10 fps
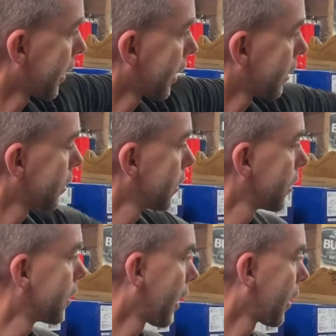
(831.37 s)
that
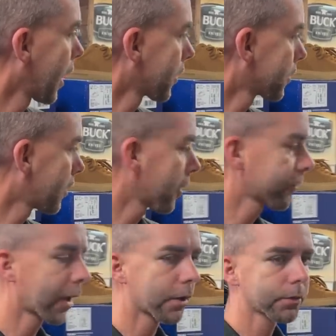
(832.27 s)
that last
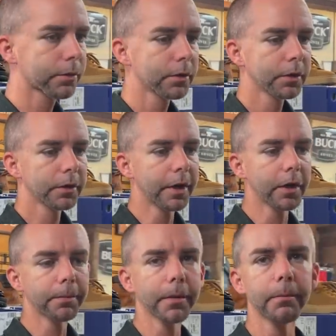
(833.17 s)
knife case and they'd
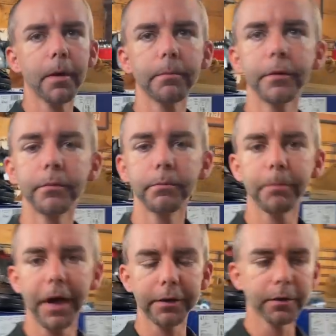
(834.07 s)
open them up and
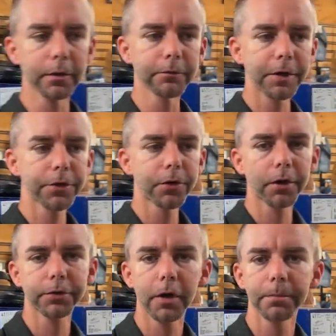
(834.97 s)
back the feed
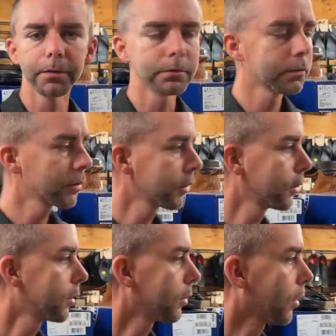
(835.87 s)
trucks up and
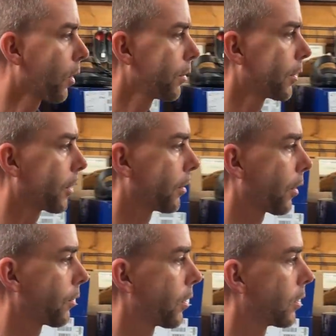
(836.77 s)
load and
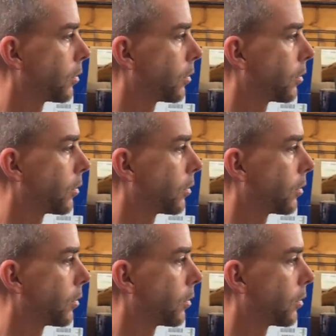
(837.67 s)
unload